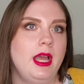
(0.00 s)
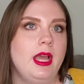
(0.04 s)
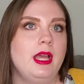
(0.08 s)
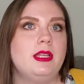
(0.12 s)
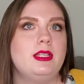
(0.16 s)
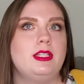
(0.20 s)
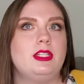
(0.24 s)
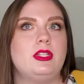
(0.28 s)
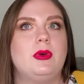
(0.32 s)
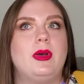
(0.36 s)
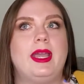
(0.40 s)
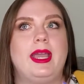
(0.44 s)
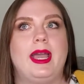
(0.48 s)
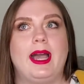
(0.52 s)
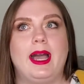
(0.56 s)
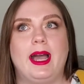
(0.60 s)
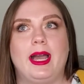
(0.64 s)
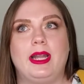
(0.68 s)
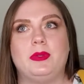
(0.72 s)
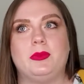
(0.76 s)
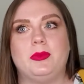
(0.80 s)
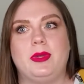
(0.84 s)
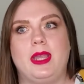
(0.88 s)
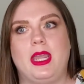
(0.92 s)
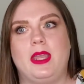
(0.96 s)
So I
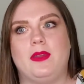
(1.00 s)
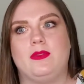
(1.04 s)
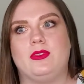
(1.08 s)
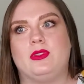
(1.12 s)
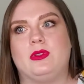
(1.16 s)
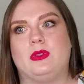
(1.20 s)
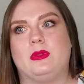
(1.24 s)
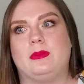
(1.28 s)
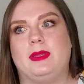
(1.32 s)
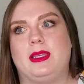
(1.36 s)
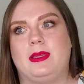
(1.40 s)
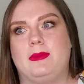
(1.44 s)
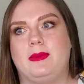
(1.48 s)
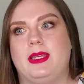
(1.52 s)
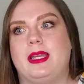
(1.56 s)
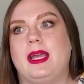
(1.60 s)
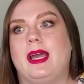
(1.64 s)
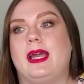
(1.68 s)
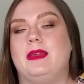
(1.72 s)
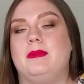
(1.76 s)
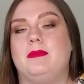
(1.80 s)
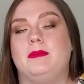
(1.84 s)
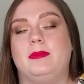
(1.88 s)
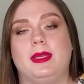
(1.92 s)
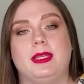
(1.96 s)
had waves where maybe
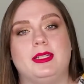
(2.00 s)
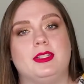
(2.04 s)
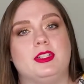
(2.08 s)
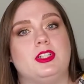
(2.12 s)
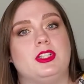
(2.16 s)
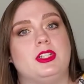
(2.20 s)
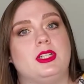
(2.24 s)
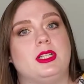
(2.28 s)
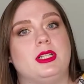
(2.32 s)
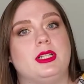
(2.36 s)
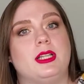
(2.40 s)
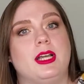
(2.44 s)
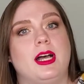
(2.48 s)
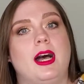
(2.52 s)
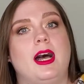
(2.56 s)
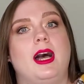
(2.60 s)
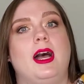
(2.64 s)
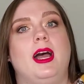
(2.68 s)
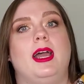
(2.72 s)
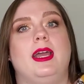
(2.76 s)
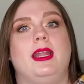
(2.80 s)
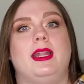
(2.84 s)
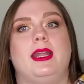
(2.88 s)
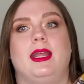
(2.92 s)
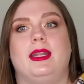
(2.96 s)
I binged a
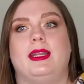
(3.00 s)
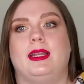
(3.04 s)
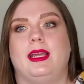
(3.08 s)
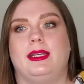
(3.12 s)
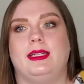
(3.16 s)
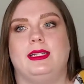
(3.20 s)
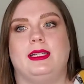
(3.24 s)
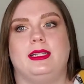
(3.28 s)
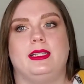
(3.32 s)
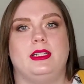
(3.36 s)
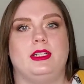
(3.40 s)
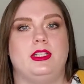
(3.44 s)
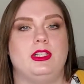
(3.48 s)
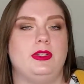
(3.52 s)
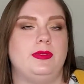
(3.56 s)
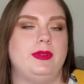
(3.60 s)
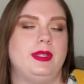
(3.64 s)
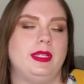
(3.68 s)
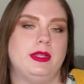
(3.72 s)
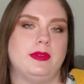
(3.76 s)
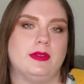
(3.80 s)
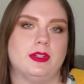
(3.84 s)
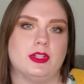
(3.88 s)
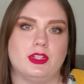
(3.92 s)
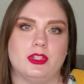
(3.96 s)
lot and I didn't do
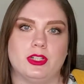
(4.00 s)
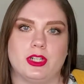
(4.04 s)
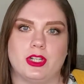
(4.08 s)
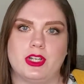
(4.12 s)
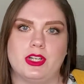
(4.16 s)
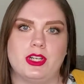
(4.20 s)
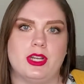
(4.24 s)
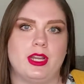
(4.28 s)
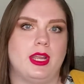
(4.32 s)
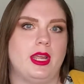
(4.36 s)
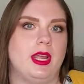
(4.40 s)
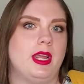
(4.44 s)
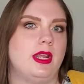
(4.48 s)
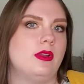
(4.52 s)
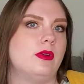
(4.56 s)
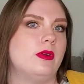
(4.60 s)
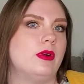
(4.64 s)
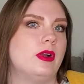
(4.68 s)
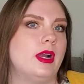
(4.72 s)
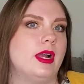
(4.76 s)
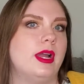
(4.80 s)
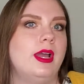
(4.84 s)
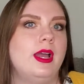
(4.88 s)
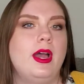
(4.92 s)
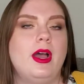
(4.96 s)
any restriction
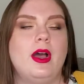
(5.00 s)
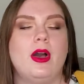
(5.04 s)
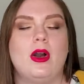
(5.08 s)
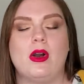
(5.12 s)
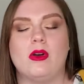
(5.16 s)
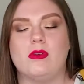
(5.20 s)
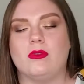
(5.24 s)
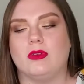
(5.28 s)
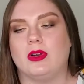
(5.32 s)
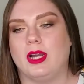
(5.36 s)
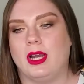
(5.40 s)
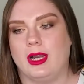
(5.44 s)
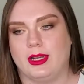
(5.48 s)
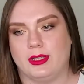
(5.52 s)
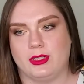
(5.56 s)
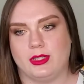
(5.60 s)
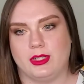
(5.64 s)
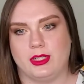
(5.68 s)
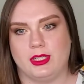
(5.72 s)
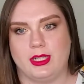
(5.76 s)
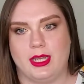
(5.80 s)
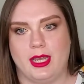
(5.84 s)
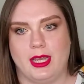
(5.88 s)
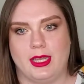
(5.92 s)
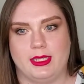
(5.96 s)
or over
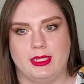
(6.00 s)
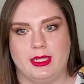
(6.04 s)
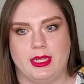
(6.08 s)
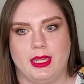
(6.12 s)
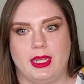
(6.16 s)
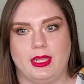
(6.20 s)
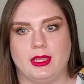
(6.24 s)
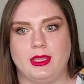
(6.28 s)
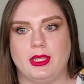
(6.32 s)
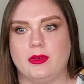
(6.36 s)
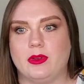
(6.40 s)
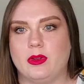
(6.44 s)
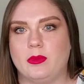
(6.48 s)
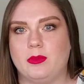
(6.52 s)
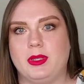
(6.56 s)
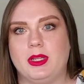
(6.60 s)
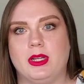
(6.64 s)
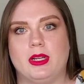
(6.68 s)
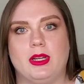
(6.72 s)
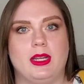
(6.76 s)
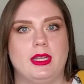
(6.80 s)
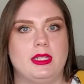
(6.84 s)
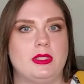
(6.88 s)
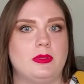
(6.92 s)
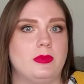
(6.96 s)
exercising. There were
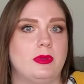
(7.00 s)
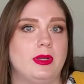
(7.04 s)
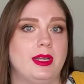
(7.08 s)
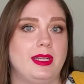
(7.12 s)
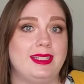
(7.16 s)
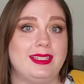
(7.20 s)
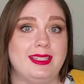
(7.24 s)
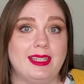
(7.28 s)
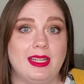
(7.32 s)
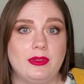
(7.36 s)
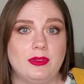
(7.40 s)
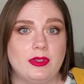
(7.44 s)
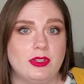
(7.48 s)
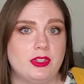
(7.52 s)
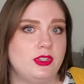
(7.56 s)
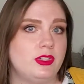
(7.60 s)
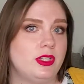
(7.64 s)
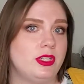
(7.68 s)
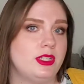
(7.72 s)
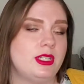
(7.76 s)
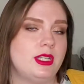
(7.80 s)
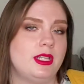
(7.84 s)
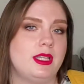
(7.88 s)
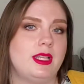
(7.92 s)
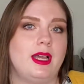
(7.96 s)
periods where I did
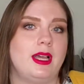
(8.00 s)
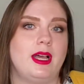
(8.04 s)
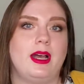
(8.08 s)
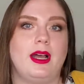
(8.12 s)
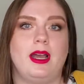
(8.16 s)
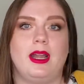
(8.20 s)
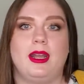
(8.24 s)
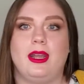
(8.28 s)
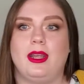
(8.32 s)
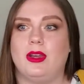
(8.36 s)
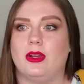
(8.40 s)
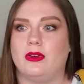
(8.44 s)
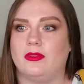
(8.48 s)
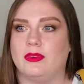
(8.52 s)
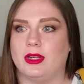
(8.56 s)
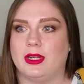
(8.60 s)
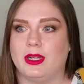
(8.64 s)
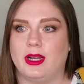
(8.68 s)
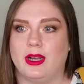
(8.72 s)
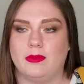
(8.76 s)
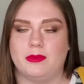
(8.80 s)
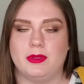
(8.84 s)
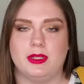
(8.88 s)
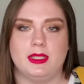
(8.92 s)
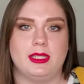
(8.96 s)
restrict a lot. I
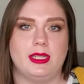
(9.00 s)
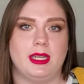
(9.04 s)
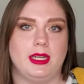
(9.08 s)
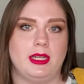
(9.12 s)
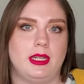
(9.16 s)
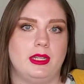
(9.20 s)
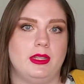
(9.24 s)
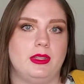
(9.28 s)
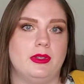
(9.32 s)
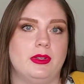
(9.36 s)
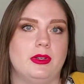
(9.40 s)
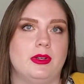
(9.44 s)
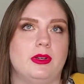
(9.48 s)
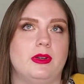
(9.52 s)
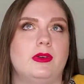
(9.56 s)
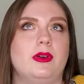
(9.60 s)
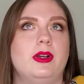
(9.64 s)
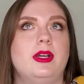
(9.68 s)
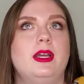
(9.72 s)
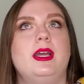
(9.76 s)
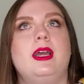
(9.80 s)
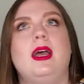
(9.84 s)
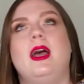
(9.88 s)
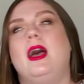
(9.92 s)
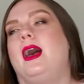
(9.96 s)
overcompensated through
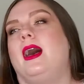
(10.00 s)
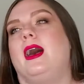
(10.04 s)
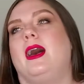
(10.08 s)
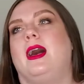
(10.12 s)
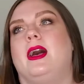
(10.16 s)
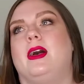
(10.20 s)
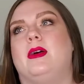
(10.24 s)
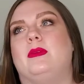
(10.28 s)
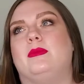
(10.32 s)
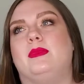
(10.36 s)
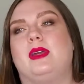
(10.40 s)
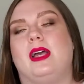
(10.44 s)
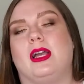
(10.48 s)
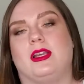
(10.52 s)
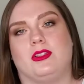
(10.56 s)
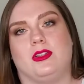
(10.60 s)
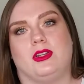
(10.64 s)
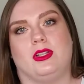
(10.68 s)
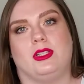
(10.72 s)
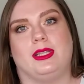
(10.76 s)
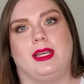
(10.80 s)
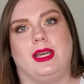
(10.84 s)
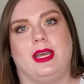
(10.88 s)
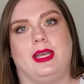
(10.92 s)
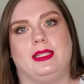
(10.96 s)

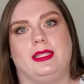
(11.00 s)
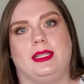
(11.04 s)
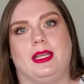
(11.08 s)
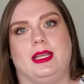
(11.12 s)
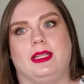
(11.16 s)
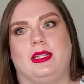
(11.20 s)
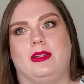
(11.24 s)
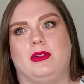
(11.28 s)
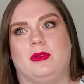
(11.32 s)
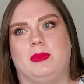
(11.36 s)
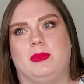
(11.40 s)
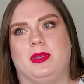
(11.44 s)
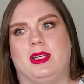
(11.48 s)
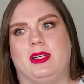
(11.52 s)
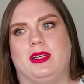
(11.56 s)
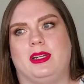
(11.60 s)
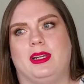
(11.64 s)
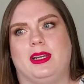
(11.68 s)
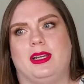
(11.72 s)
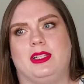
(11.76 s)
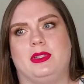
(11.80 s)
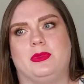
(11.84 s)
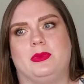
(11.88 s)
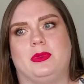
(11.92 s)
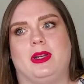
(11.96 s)
exercising. There were
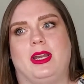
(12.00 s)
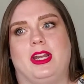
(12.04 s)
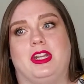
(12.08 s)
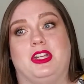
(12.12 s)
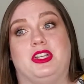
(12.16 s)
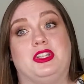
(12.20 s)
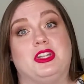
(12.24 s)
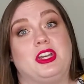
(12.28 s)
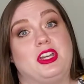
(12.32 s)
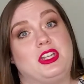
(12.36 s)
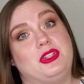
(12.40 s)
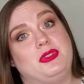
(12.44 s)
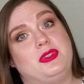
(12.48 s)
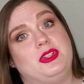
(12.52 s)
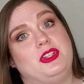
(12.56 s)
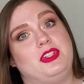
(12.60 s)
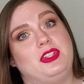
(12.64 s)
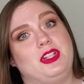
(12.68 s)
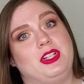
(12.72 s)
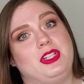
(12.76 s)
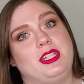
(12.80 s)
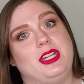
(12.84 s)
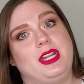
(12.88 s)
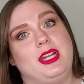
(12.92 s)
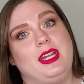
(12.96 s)
periods where I just
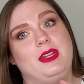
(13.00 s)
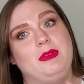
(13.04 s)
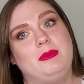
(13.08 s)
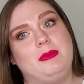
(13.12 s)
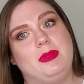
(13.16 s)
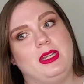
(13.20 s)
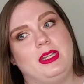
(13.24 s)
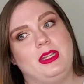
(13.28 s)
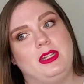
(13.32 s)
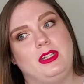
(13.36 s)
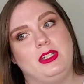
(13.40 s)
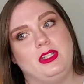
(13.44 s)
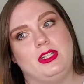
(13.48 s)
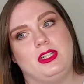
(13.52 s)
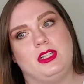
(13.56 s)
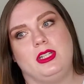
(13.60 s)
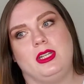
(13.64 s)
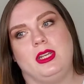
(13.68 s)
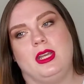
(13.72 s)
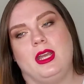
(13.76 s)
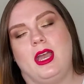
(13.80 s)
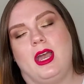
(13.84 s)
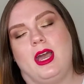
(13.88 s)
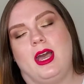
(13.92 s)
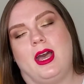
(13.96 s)
restricted and binged,
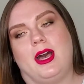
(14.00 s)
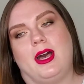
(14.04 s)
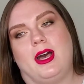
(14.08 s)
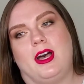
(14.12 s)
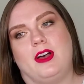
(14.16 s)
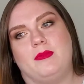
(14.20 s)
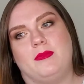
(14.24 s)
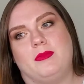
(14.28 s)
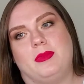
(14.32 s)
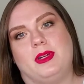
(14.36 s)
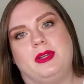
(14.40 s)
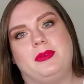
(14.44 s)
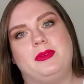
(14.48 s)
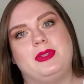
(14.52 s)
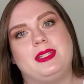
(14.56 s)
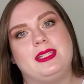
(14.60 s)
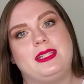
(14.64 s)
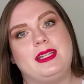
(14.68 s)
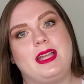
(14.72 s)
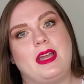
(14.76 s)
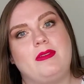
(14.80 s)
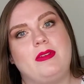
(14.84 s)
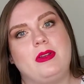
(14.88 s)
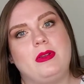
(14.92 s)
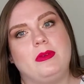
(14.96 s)
but it was
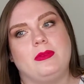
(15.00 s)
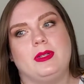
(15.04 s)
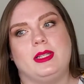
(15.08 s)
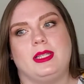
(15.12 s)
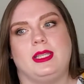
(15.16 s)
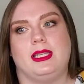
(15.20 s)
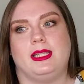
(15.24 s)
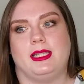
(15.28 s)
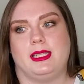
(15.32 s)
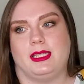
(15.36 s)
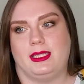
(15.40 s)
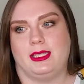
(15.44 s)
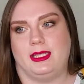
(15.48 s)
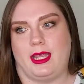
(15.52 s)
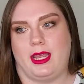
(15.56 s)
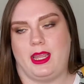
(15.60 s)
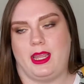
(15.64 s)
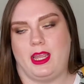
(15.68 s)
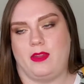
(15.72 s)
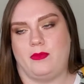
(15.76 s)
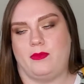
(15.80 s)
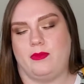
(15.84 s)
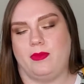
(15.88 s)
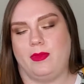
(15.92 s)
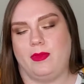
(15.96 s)
never really the
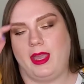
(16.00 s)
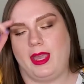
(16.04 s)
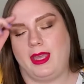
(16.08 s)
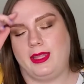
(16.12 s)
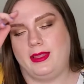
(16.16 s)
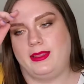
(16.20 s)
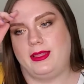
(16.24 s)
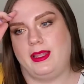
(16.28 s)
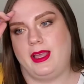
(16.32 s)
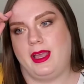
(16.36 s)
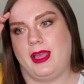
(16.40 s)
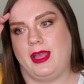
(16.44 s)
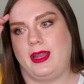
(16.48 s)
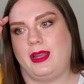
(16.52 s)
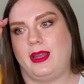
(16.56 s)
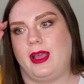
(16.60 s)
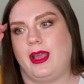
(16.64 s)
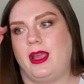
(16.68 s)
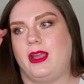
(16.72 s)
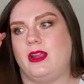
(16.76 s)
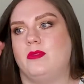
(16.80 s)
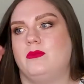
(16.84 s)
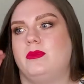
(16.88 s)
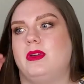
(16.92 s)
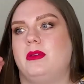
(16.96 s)
same. And then
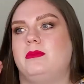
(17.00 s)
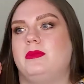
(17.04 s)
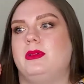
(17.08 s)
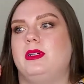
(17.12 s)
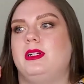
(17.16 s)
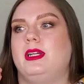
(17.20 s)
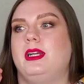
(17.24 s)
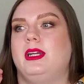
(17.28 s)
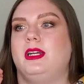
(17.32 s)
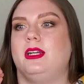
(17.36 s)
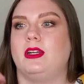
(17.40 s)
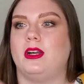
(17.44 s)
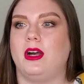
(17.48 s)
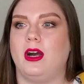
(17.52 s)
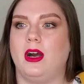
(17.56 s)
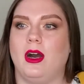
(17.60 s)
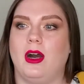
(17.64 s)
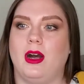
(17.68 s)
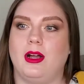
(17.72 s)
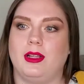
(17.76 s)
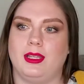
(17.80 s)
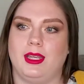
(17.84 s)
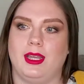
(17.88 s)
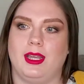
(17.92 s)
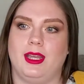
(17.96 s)
I remember in
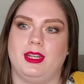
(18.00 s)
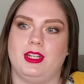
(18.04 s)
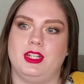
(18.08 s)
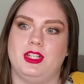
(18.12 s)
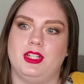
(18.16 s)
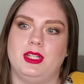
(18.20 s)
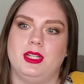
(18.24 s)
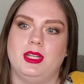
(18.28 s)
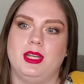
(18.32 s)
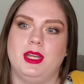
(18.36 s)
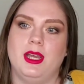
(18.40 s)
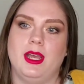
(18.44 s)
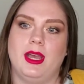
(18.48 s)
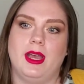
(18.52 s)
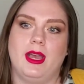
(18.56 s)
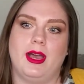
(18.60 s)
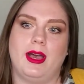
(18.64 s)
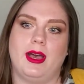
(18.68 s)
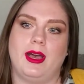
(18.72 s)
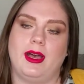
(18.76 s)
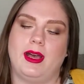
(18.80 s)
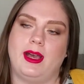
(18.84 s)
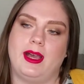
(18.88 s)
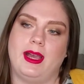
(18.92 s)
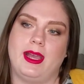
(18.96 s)
college,
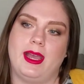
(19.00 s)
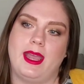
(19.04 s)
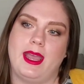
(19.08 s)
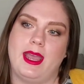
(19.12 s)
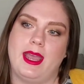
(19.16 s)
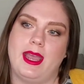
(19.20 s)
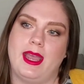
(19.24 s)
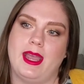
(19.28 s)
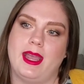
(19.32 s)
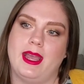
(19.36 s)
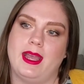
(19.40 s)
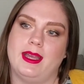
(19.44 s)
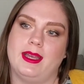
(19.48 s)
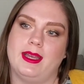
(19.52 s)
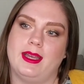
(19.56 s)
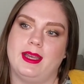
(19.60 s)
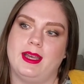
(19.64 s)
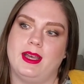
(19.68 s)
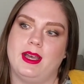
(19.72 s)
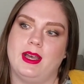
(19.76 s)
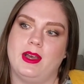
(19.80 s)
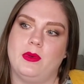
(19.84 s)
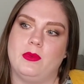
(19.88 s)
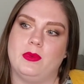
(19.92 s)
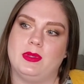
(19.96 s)
I
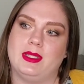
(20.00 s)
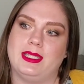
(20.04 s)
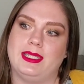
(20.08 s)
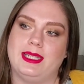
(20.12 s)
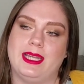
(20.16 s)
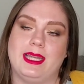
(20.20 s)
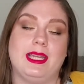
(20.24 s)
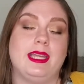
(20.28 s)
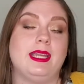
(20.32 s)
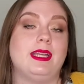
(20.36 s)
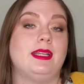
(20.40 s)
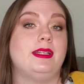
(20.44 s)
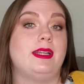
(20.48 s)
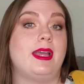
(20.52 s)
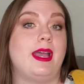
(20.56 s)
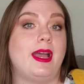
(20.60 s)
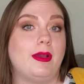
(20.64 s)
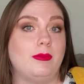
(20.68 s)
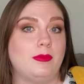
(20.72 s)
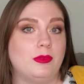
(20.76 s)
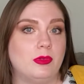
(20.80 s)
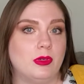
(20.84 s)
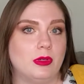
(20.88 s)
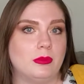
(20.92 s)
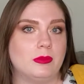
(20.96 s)
was taking an
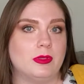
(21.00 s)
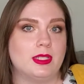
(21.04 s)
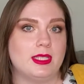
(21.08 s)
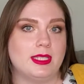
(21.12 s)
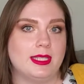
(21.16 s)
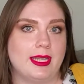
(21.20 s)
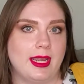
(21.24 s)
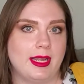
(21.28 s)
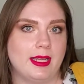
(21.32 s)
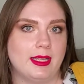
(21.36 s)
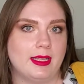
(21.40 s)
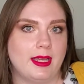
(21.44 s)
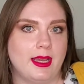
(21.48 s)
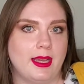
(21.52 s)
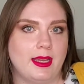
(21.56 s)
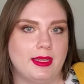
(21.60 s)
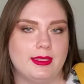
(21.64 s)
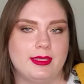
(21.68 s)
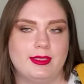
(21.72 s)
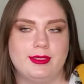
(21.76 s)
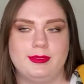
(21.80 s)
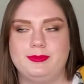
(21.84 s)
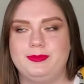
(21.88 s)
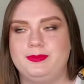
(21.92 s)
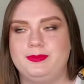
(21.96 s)
abnormal psych class.